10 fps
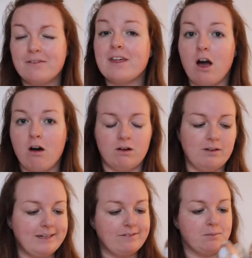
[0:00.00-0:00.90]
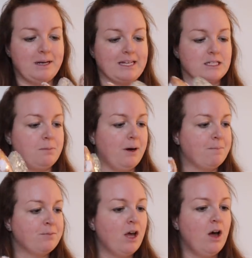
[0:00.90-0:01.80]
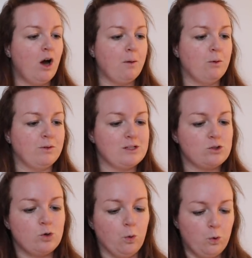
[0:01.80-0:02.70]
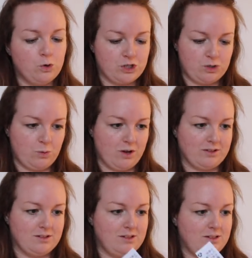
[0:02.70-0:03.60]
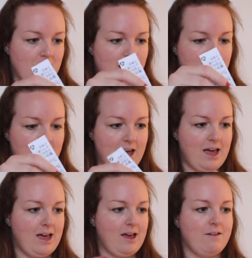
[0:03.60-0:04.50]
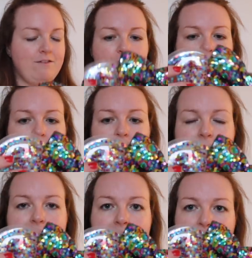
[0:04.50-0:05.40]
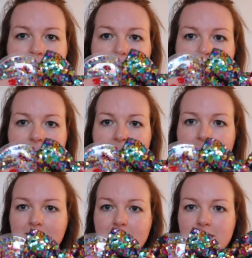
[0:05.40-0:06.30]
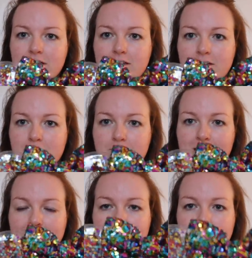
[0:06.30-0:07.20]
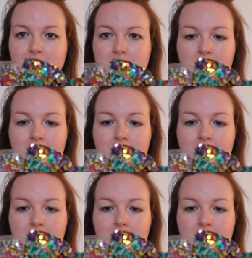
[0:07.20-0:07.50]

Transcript: if they are, I'll leave them linked. But I bought these gorgeous ones that have like air in the ears